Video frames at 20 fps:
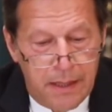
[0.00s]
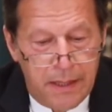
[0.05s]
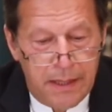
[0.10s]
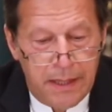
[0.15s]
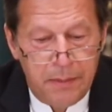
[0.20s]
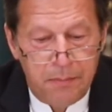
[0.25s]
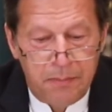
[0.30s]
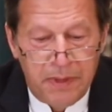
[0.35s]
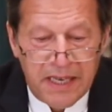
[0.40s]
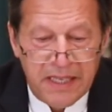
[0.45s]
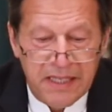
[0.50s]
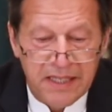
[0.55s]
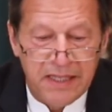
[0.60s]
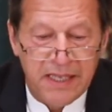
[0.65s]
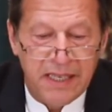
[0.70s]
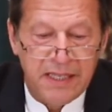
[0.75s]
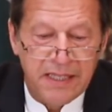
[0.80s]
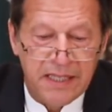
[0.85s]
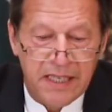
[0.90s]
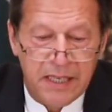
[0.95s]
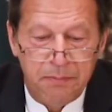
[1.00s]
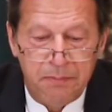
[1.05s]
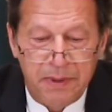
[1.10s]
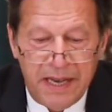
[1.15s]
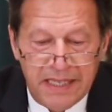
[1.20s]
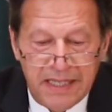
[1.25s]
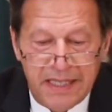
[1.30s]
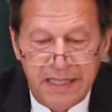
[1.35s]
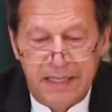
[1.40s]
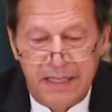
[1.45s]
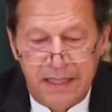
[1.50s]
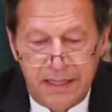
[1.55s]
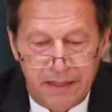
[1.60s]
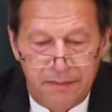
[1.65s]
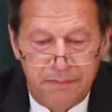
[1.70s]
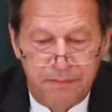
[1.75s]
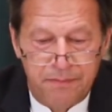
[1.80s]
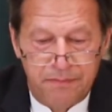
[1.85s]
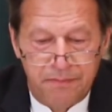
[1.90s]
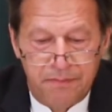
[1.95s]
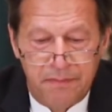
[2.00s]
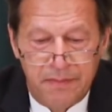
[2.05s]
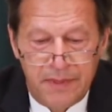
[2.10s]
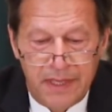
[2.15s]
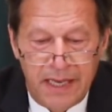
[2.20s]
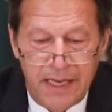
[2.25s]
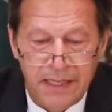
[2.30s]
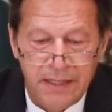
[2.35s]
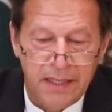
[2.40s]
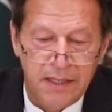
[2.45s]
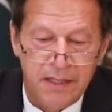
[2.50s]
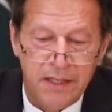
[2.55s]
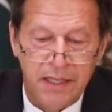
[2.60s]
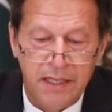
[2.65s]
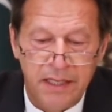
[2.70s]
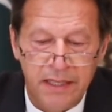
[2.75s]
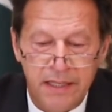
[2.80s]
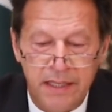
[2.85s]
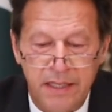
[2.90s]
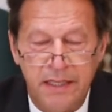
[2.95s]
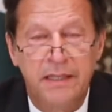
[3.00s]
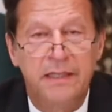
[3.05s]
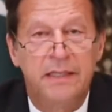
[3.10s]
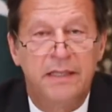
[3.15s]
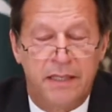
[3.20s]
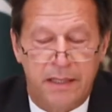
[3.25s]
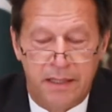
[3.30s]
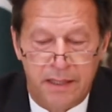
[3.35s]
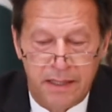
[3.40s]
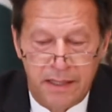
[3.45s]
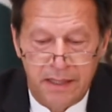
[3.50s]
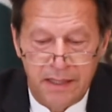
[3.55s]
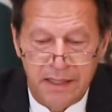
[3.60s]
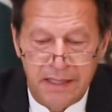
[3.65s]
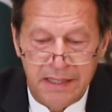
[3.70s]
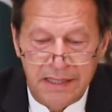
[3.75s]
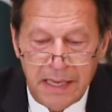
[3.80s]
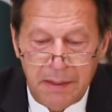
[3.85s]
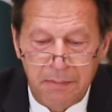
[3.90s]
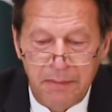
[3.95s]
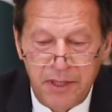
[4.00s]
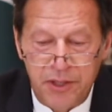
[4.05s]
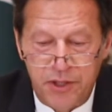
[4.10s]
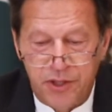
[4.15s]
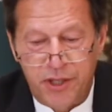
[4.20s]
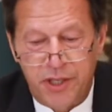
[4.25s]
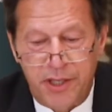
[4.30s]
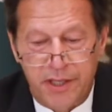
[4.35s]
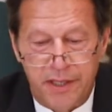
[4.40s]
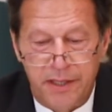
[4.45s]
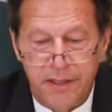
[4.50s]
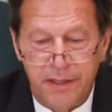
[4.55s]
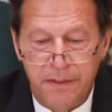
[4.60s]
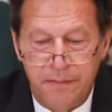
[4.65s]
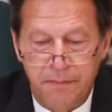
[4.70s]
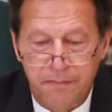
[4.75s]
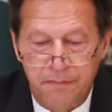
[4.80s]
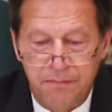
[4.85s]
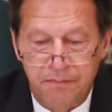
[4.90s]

In Pakistan's capacity as the 13th Summit Chair,